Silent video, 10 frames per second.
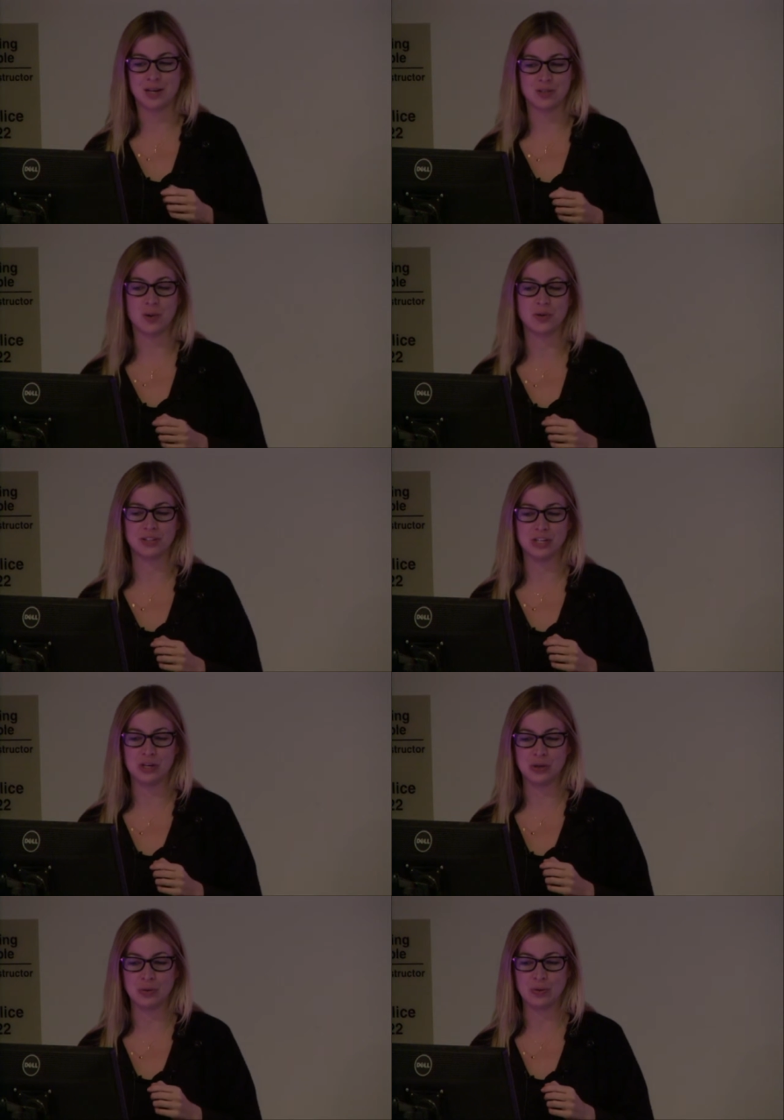a totally
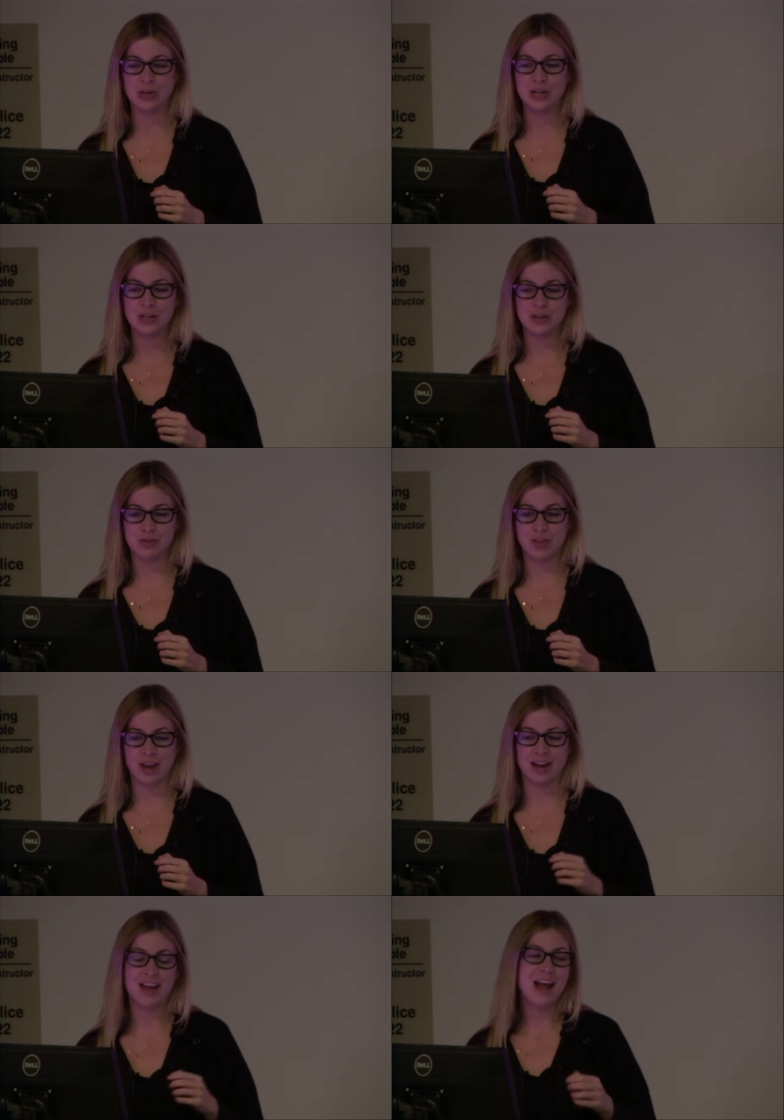new new
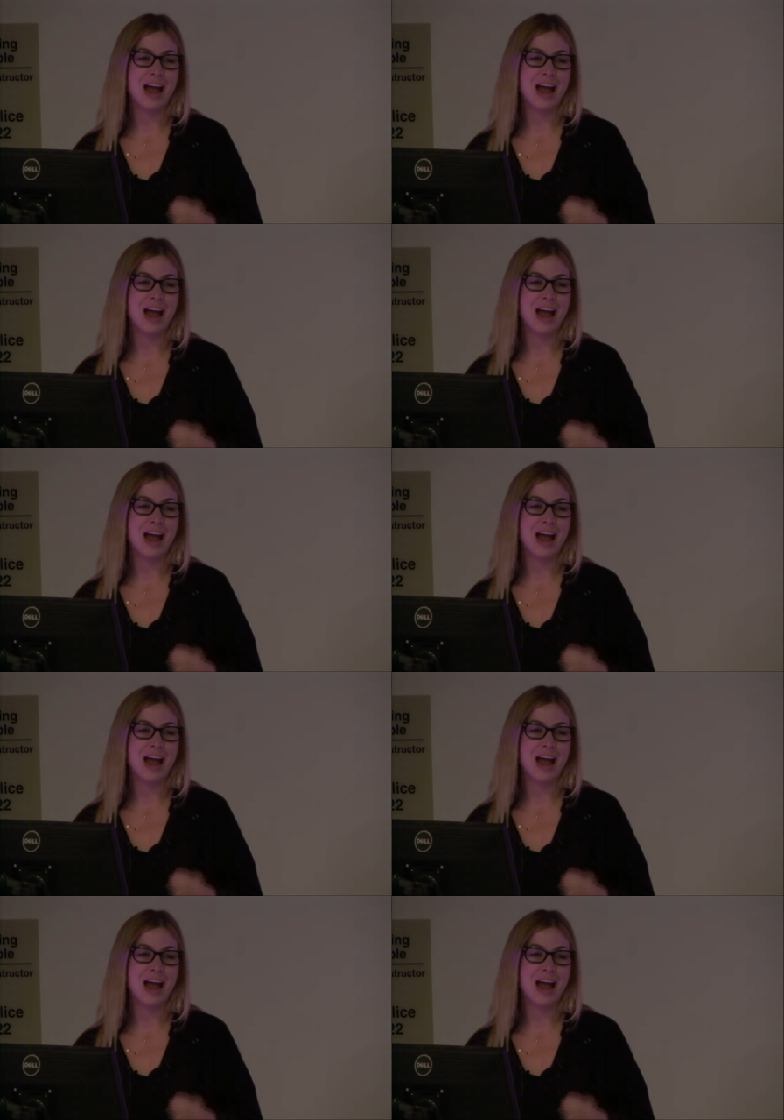thing.